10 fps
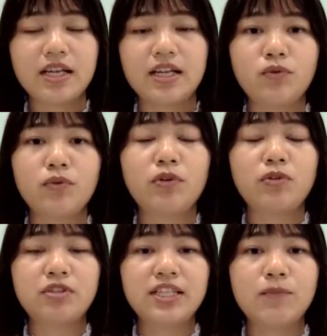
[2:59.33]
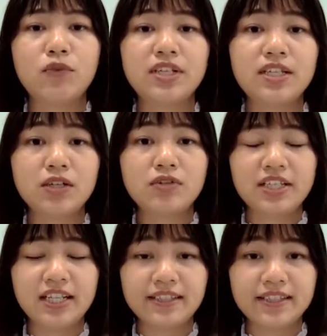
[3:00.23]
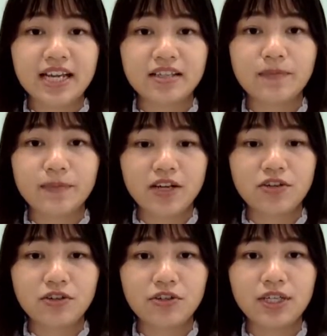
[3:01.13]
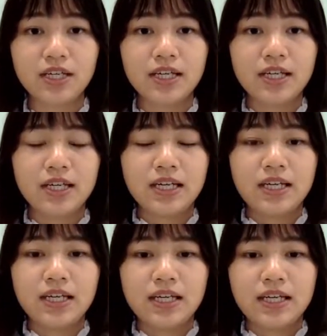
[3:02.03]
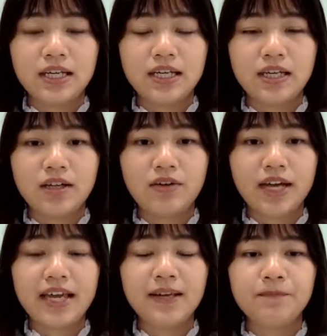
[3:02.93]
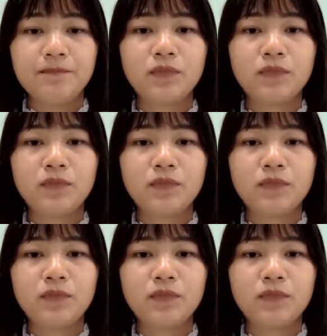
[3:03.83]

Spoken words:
And we will see more details in the next pages. Okay,